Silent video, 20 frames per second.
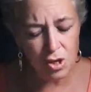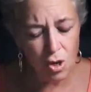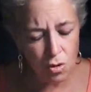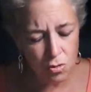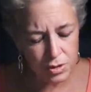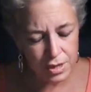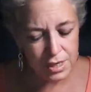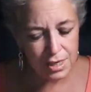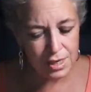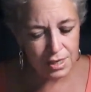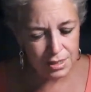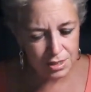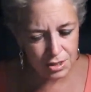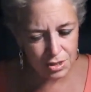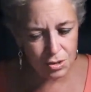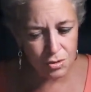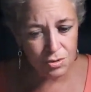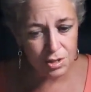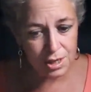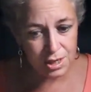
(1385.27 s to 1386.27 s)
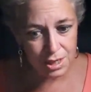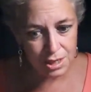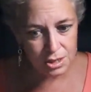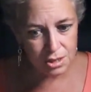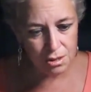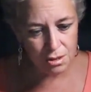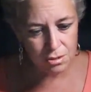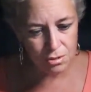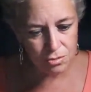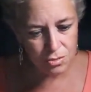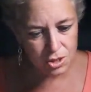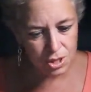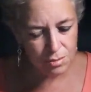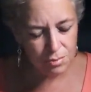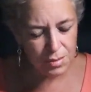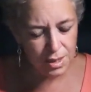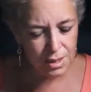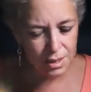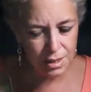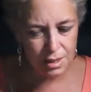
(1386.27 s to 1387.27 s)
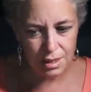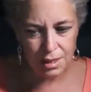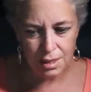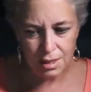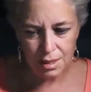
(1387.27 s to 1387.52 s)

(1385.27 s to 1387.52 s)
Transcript: loneliness due to disillusionment.